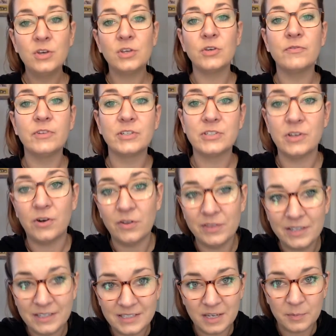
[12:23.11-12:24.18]
You've looked at all the
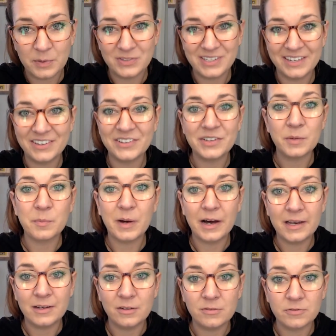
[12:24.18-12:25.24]
examples I could
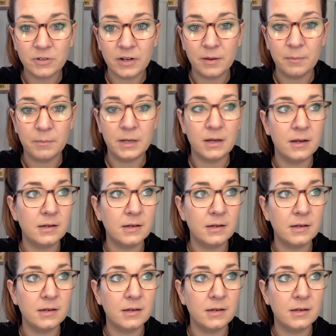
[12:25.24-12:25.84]
compile from